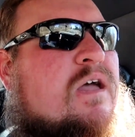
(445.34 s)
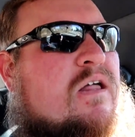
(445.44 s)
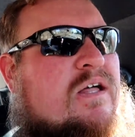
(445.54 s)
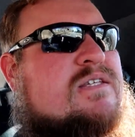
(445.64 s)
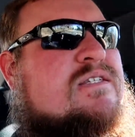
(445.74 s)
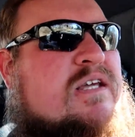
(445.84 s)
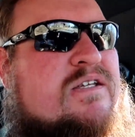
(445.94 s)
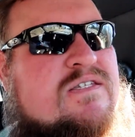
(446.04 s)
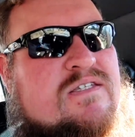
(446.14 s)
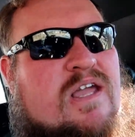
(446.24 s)

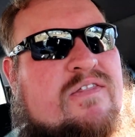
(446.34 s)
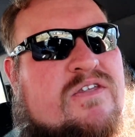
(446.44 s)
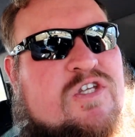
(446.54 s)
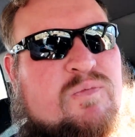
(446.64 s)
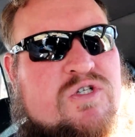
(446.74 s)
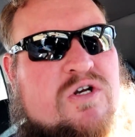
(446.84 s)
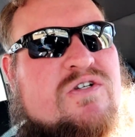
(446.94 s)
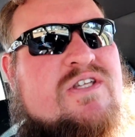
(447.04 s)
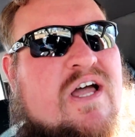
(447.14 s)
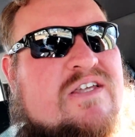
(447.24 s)
LS6 and the
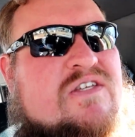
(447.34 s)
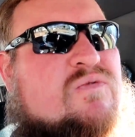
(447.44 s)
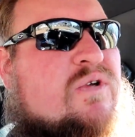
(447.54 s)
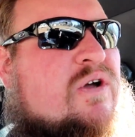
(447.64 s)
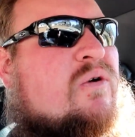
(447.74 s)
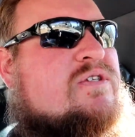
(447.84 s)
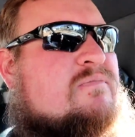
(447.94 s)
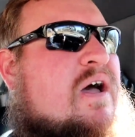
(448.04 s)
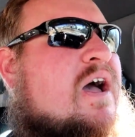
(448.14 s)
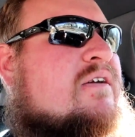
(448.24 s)
supercharger size. This really holds
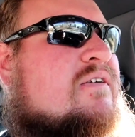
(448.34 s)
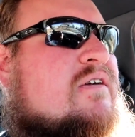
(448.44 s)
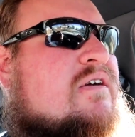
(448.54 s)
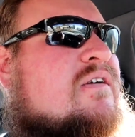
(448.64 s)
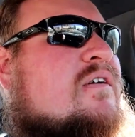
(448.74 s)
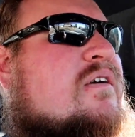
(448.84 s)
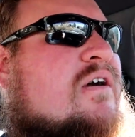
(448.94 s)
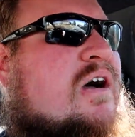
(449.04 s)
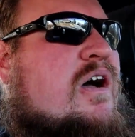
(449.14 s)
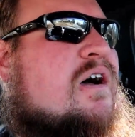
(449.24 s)
it back.
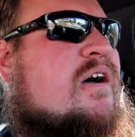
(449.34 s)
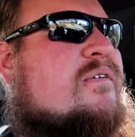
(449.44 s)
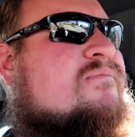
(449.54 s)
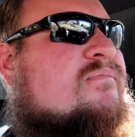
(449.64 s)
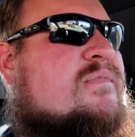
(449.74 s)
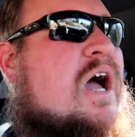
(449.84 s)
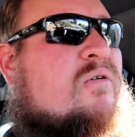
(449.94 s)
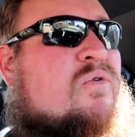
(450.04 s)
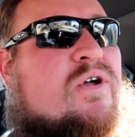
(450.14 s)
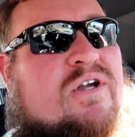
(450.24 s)

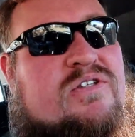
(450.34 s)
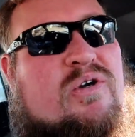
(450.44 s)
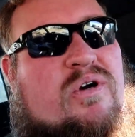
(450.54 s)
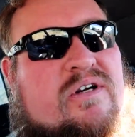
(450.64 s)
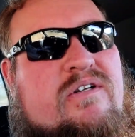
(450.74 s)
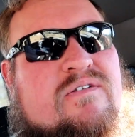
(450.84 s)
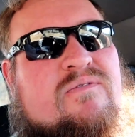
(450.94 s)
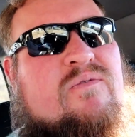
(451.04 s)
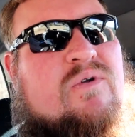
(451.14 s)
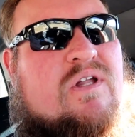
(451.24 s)
Got really good torque.
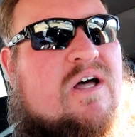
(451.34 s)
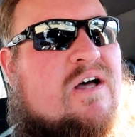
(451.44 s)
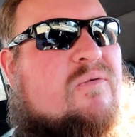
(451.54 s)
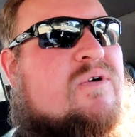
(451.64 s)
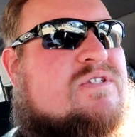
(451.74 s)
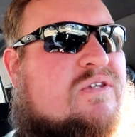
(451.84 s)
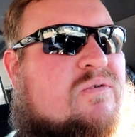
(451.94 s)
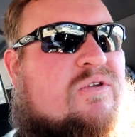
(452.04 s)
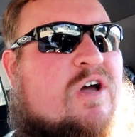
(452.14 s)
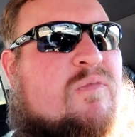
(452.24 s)
We'll see what
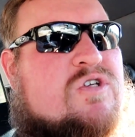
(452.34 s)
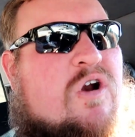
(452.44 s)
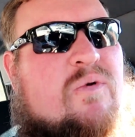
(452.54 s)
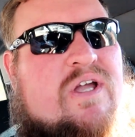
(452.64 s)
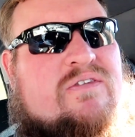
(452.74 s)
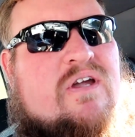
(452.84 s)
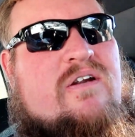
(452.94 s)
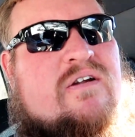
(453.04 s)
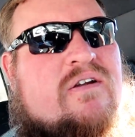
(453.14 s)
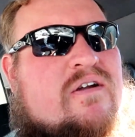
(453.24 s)
the real numbers are when we get there.